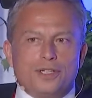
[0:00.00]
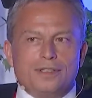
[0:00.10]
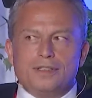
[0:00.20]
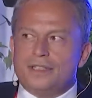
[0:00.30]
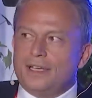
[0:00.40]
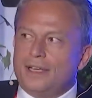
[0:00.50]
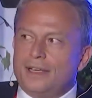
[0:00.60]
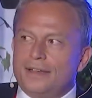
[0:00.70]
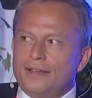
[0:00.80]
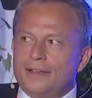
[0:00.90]
and
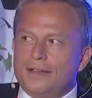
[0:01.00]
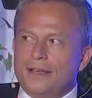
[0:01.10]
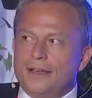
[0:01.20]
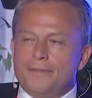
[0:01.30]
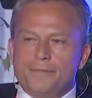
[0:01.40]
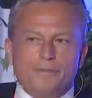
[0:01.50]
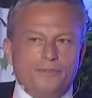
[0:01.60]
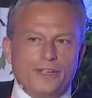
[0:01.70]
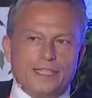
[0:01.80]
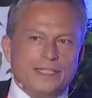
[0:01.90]

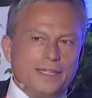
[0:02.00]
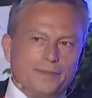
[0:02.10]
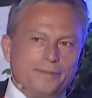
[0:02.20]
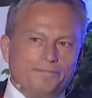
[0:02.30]
fits in.